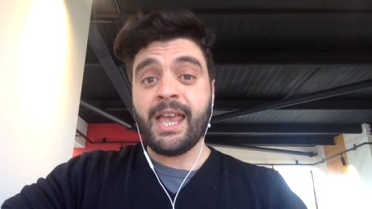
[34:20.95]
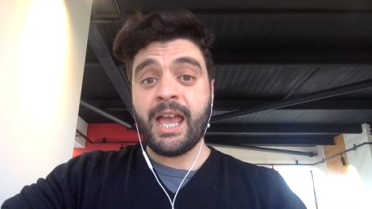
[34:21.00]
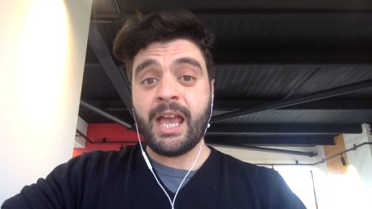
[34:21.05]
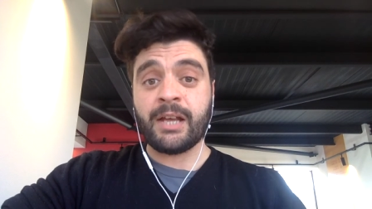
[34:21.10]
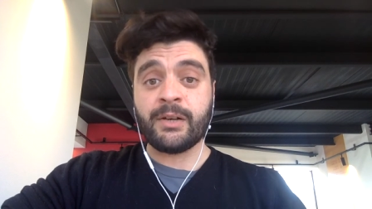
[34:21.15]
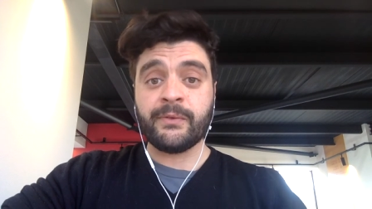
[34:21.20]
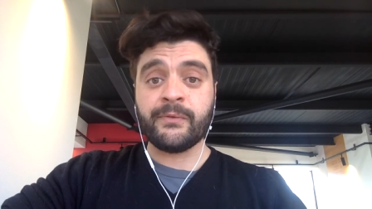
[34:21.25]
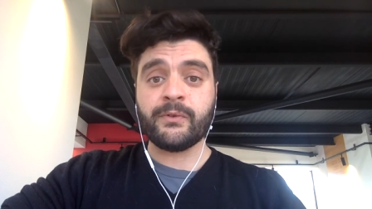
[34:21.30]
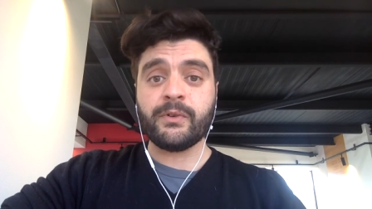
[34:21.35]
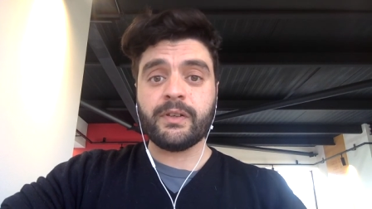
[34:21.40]

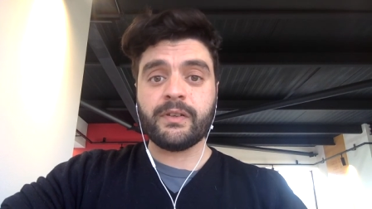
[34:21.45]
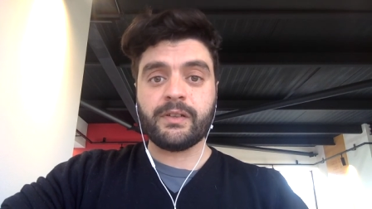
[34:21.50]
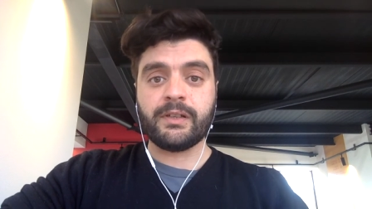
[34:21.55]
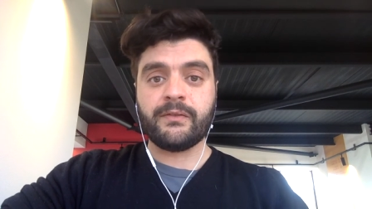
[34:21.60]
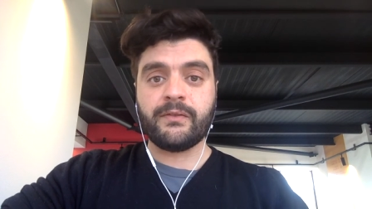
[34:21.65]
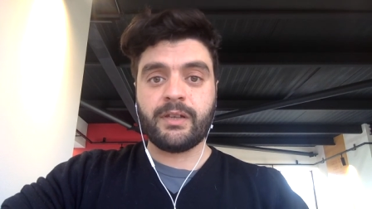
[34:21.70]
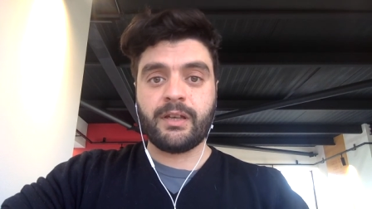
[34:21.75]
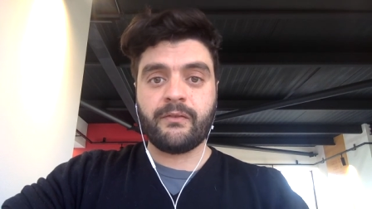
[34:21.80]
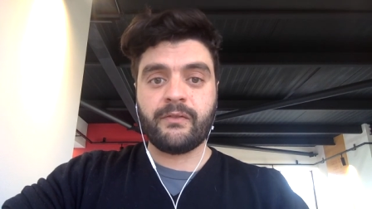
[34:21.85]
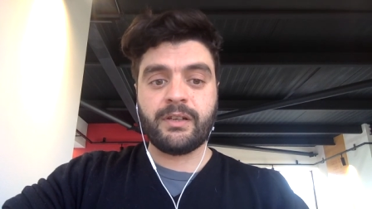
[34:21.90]
And of course,
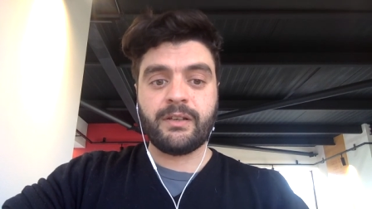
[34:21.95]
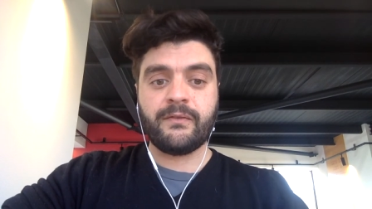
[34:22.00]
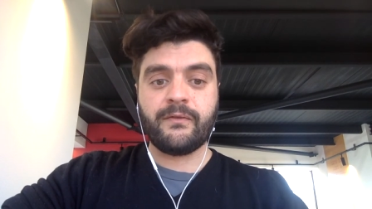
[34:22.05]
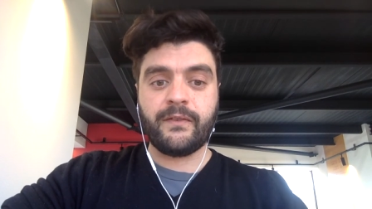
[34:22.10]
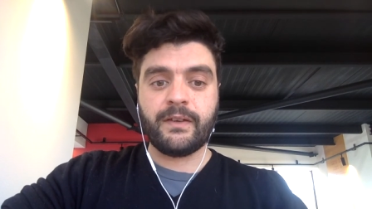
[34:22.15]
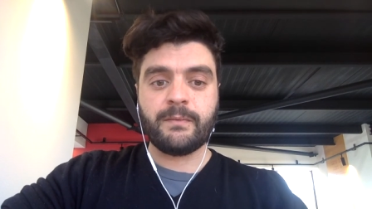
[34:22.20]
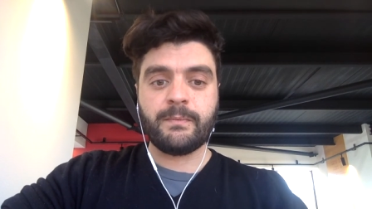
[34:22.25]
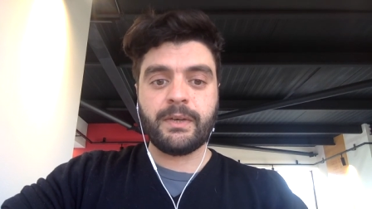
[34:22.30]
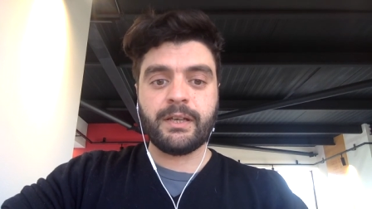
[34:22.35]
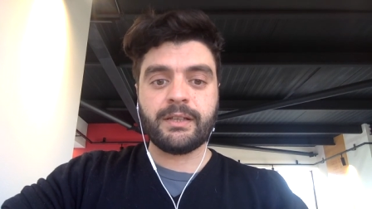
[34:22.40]
if you have any
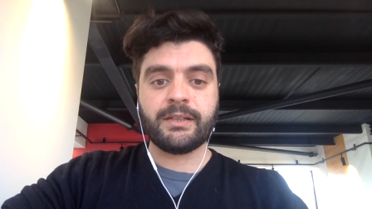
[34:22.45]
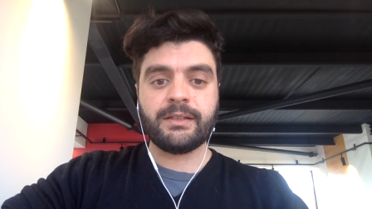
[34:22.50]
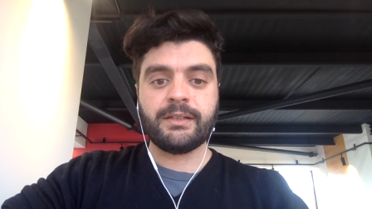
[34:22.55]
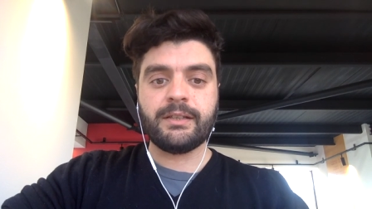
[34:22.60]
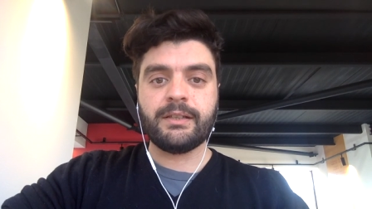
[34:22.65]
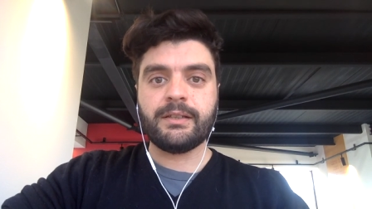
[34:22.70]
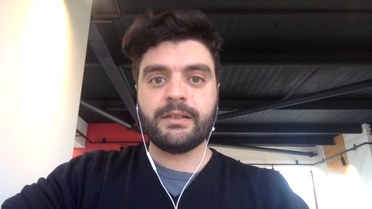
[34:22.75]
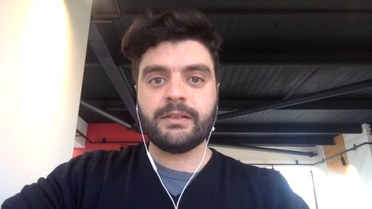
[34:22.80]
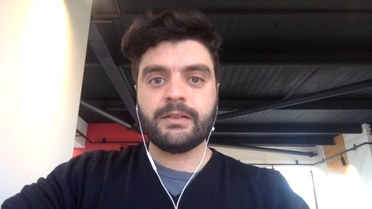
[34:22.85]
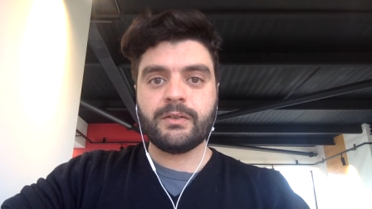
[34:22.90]
feedback,
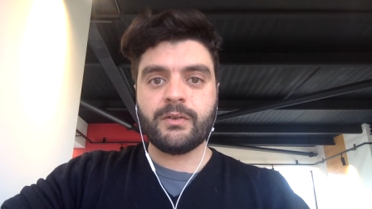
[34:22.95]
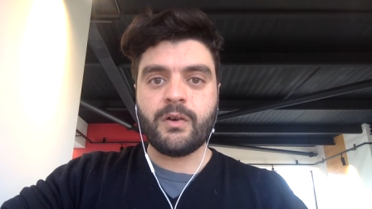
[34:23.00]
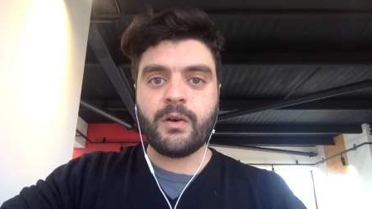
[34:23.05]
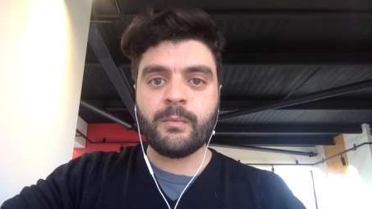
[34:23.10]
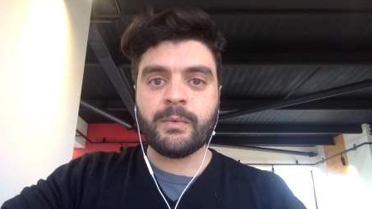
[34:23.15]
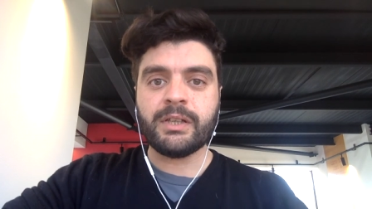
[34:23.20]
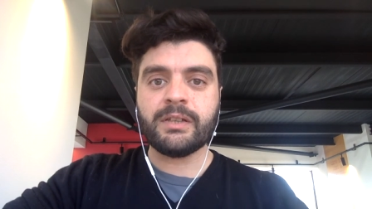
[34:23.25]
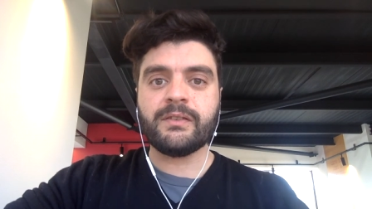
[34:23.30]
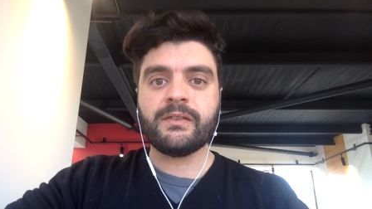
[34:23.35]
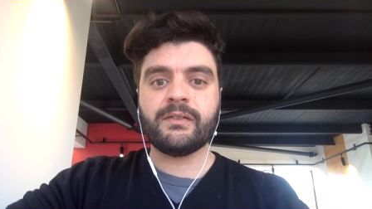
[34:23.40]

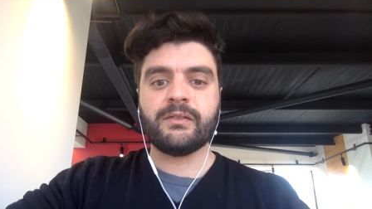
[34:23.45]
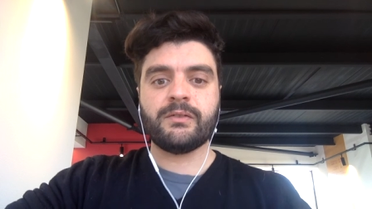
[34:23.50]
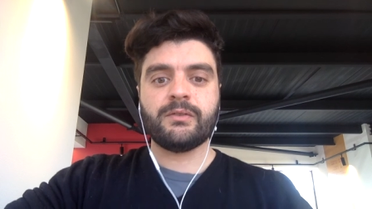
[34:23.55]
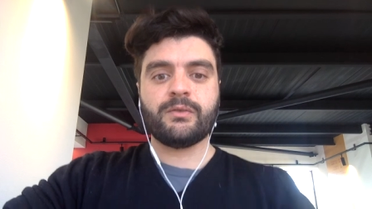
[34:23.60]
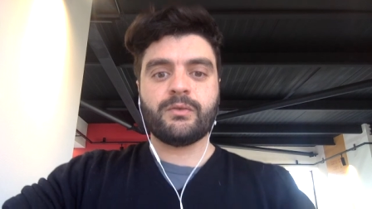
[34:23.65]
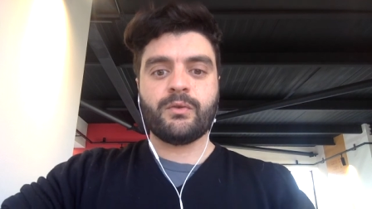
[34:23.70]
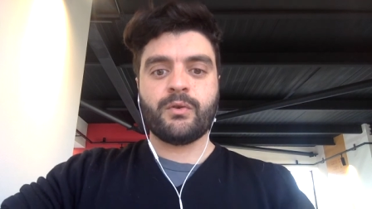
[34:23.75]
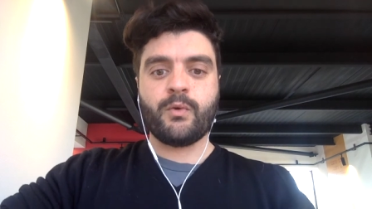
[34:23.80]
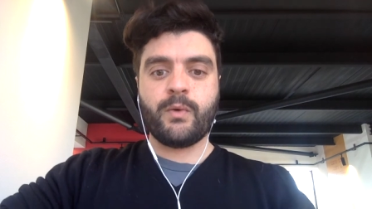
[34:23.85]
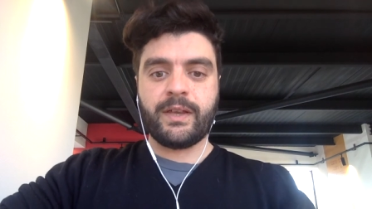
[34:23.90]
comments,
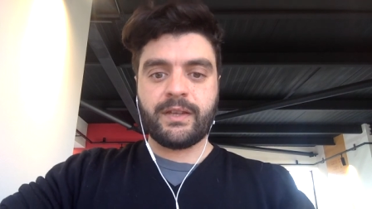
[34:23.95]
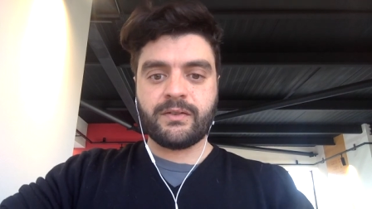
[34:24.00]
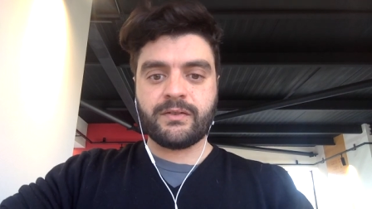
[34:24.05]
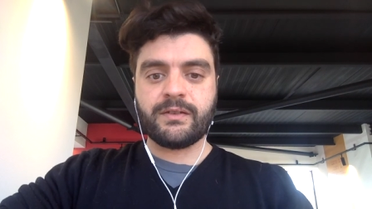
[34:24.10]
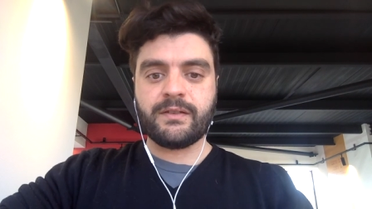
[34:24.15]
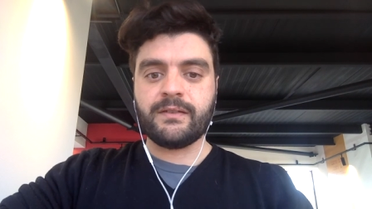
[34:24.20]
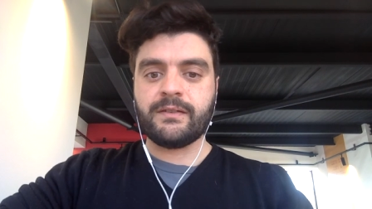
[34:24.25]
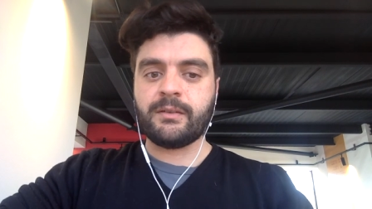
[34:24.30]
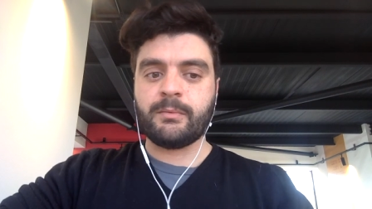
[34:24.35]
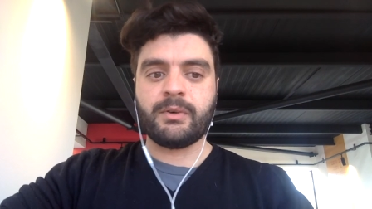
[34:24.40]
or
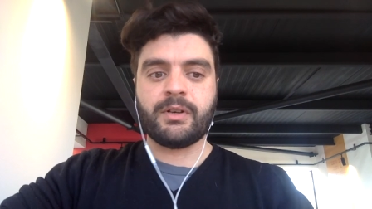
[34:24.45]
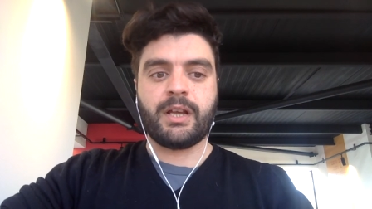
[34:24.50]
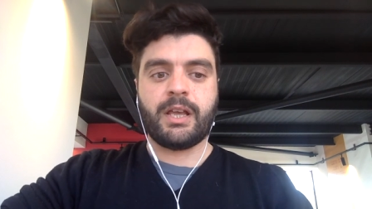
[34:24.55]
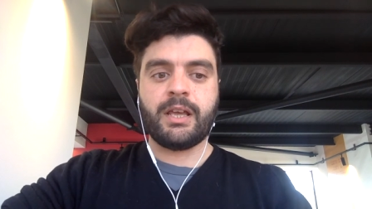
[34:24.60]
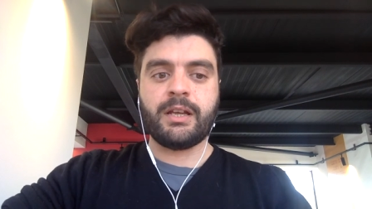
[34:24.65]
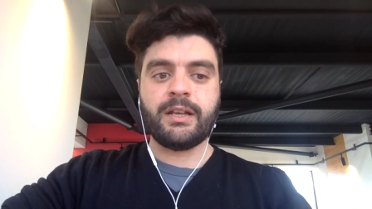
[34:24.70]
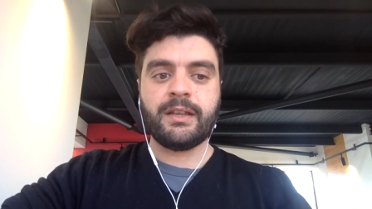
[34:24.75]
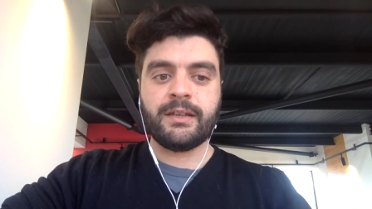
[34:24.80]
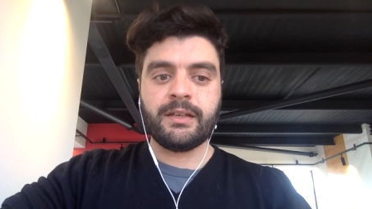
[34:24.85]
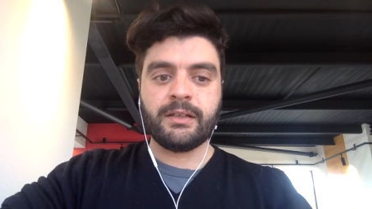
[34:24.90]
questions about
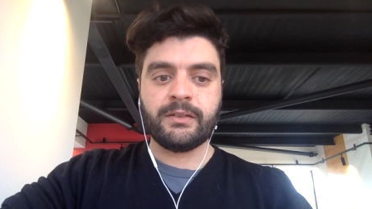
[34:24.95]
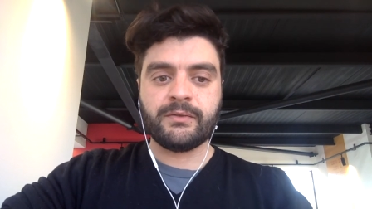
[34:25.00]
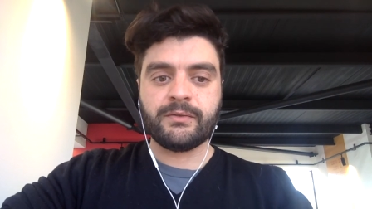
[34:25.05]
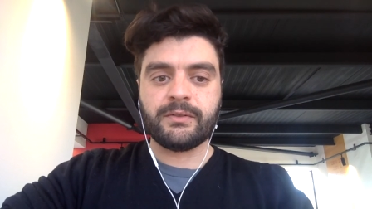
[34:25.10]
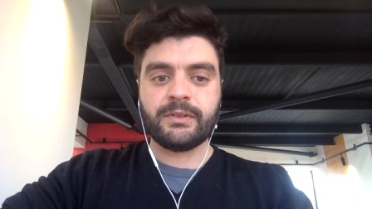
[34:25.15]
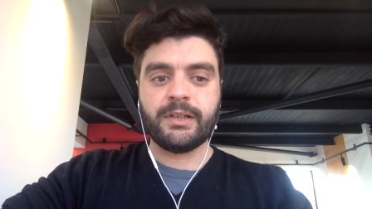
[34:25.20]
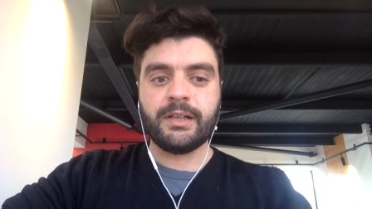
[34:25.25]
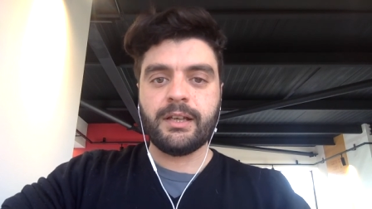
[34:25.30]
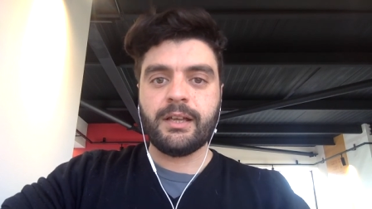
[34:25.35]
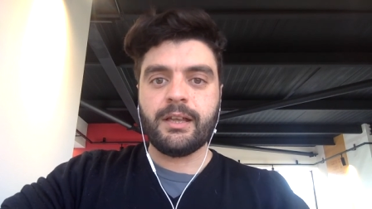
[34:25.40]
anything at
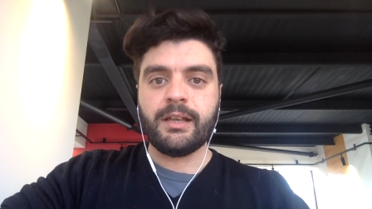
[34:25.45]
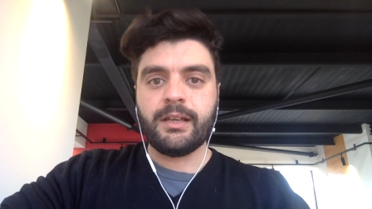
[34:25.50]
all,